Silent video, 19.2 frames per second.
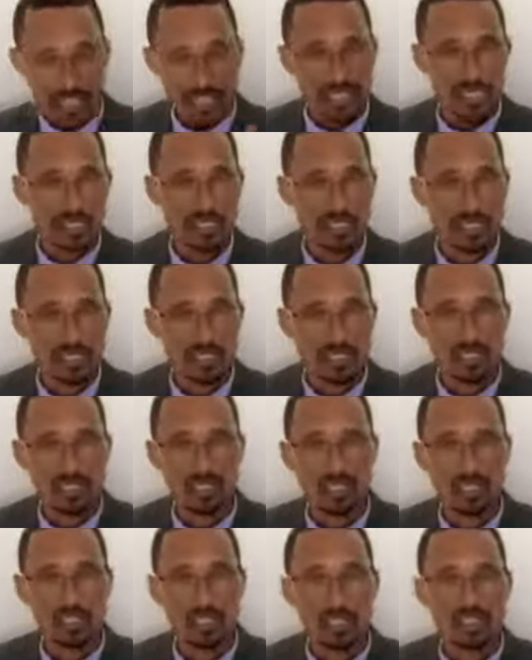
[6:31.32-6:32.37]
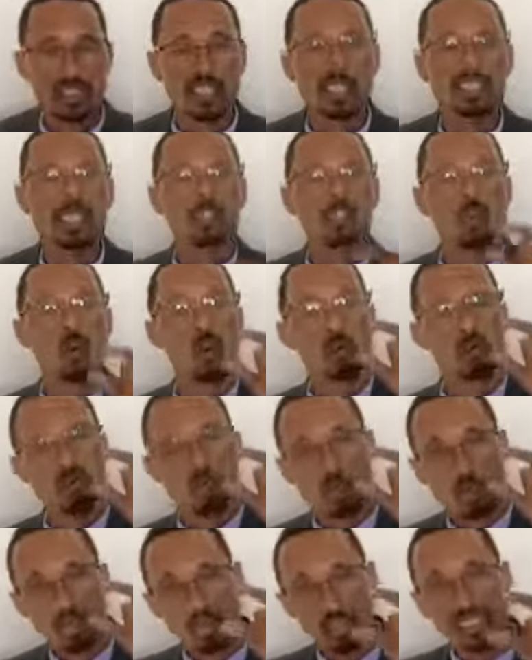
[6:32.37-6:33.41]
In addition, the
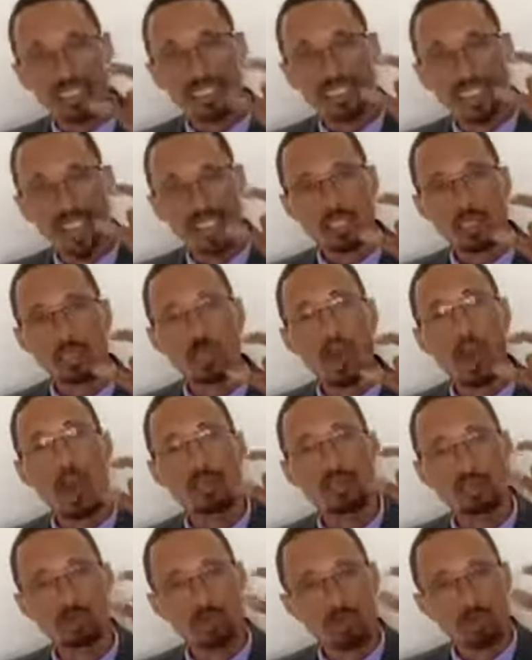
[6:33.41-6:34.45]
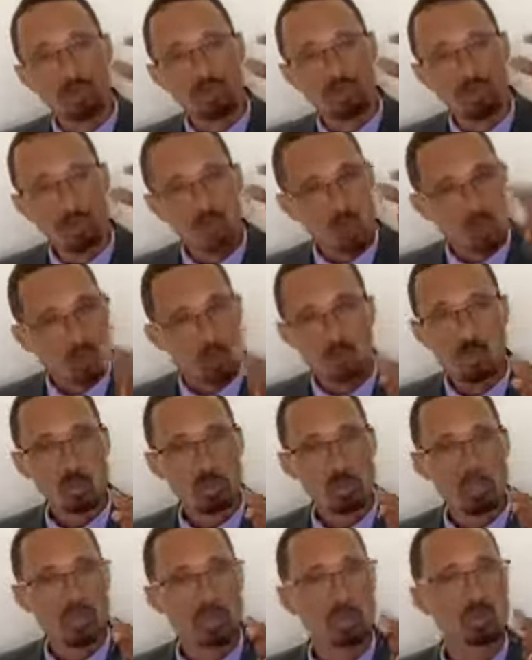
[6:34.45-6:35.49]
opportunities that you have to
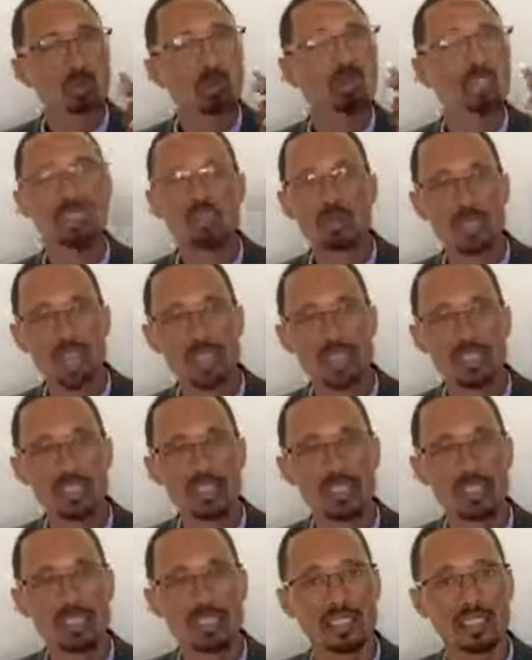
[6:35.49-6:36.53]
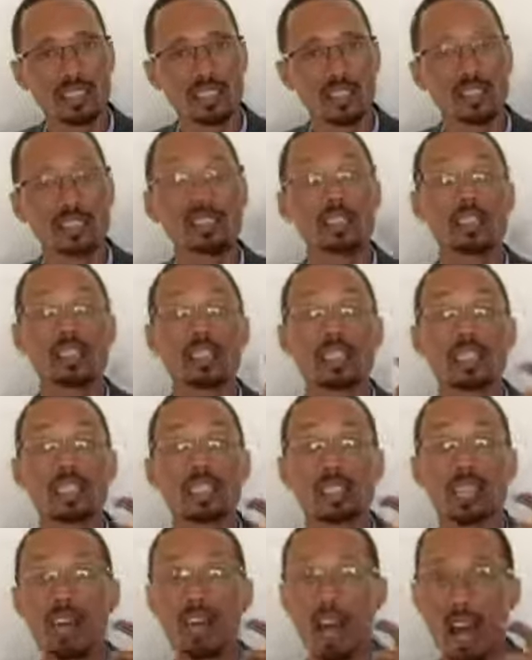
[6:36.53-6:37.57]
contribute to the society
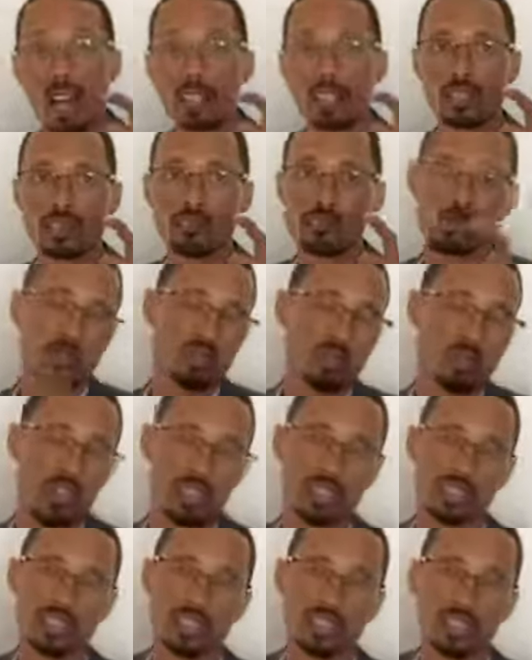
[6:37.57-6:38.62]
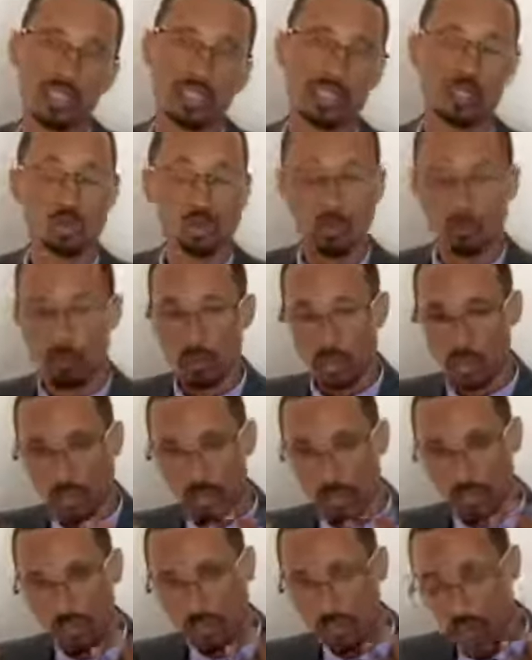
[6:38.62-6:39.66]
is the other pull factor to
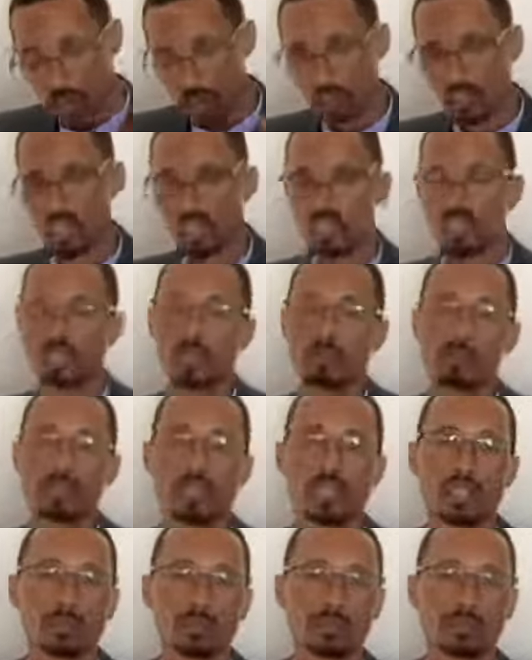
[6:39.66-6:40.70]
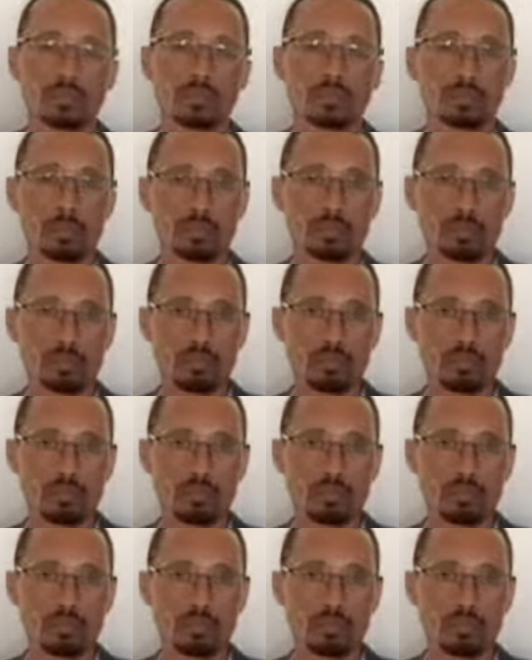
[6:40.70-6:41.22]
make us an entrepreneur.